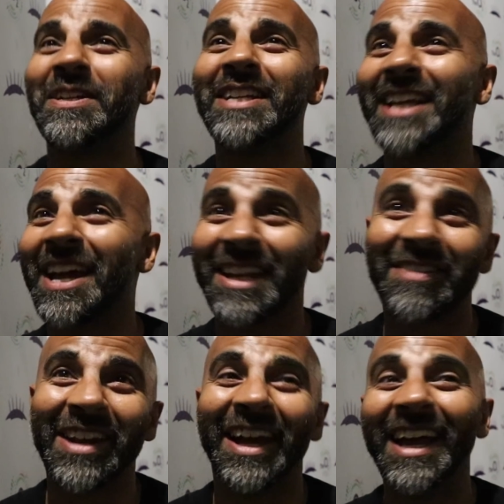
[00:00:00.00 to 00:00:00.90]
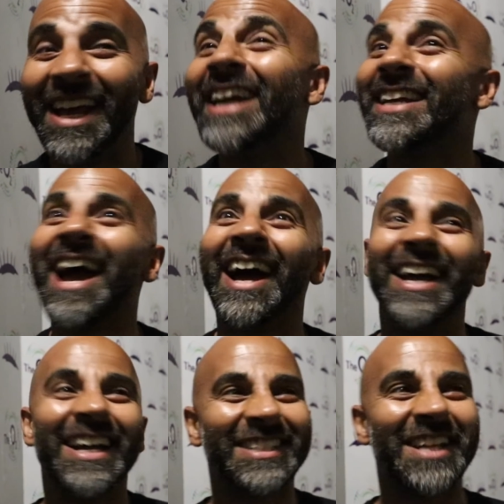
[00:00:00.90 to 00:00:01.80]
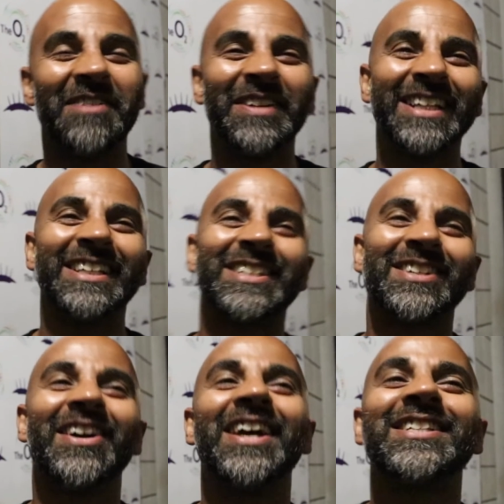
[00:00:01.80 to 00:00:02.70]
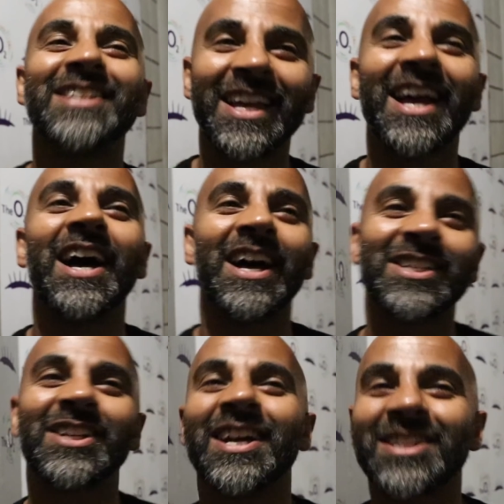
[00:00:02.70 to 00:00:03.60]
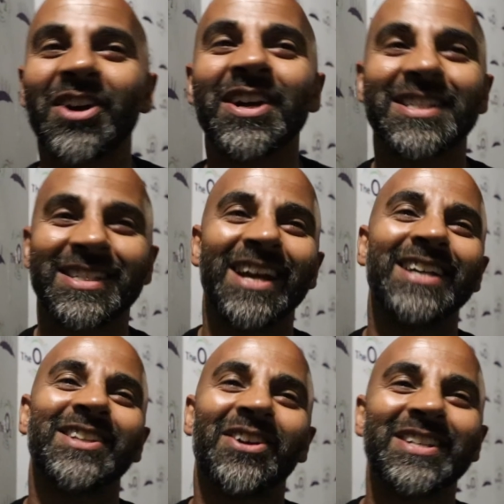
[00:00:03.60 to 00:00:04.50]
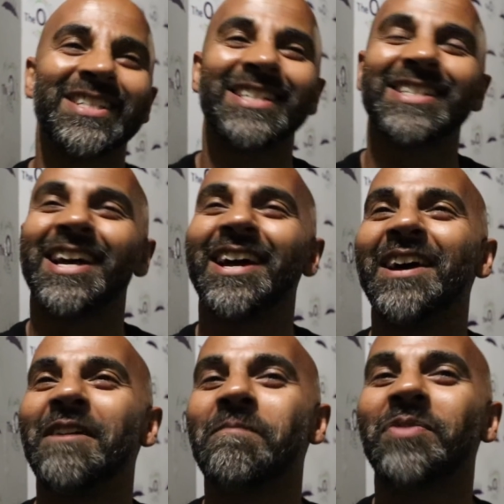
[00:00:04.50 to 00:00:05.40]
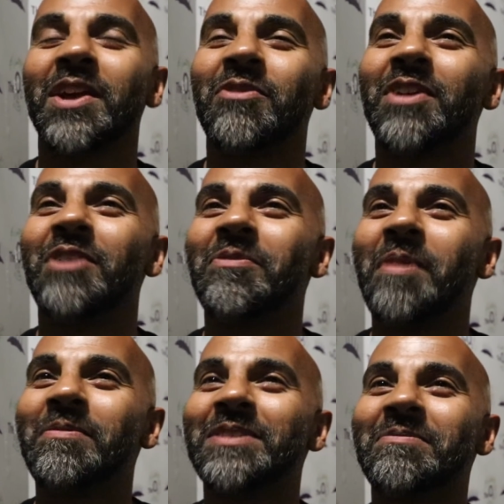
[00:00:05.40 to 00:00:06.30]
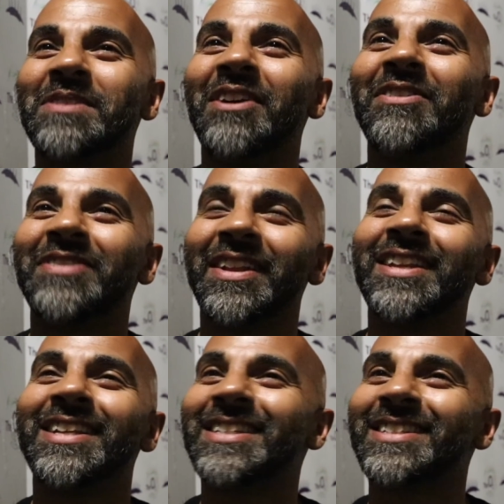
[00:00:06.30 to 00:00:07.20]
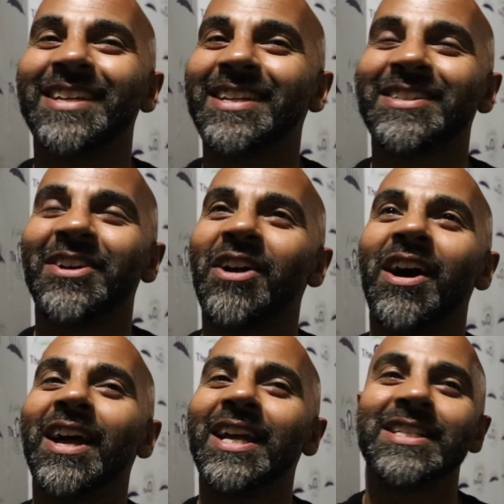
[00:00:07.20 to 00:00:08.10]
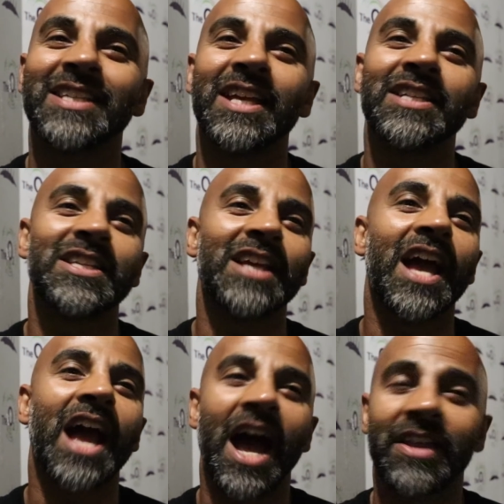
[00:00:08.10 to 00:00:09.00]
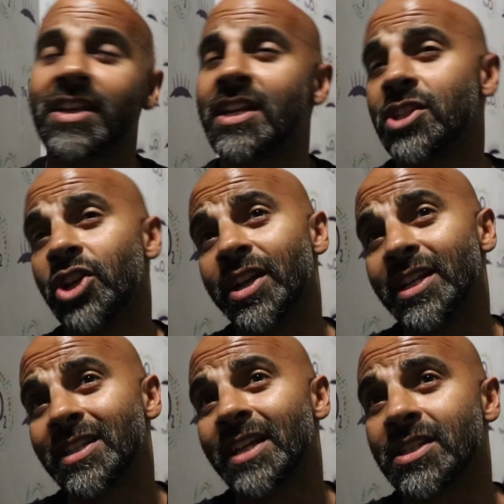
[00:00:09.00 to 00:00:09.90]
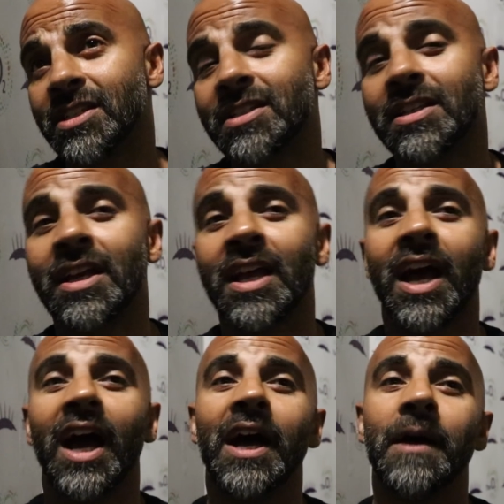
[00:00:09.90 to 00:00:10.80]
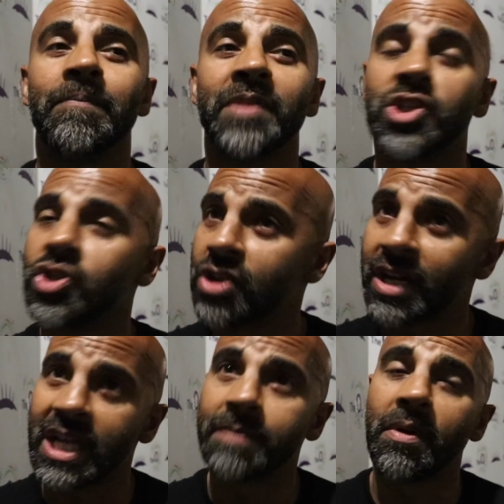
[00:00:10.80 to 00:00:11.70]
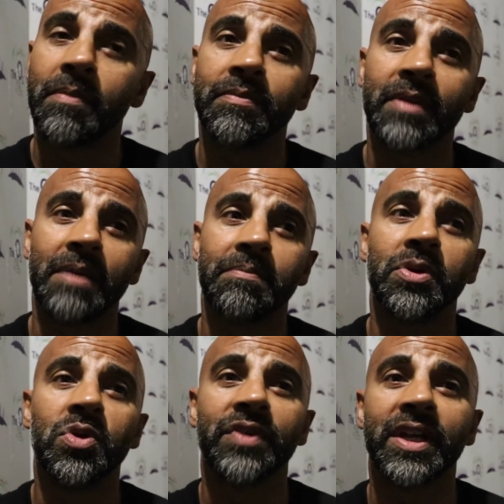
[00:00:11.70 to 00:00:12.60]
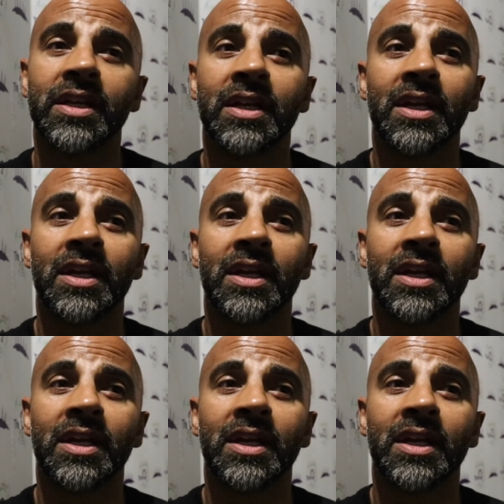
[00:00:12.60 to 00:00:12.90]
media again. Every tweet it. I see yeah, my timeline. You know I mean? so it's as, as long as as long as he's uh, he, he, remembers himself and he's he's all right. He's he's I think he's learned his lessons. Um, he's just got to keep on improving.